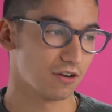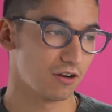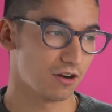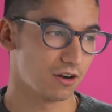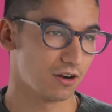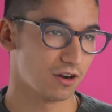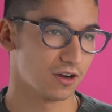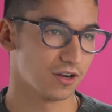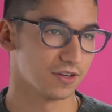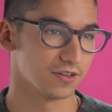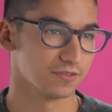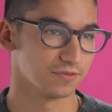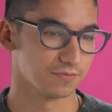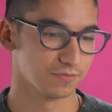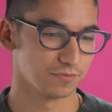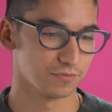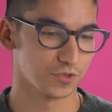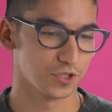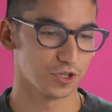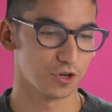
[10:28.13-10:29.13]
on,
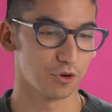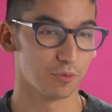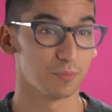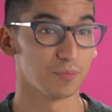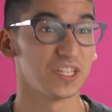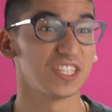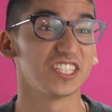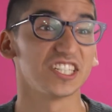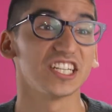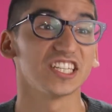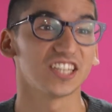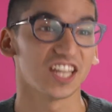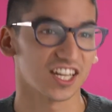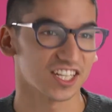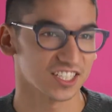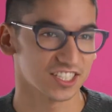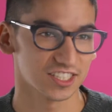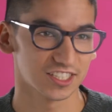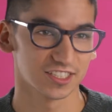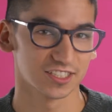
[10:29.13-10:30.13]

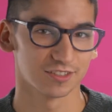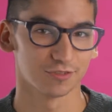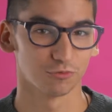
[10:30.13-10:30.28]
visitas.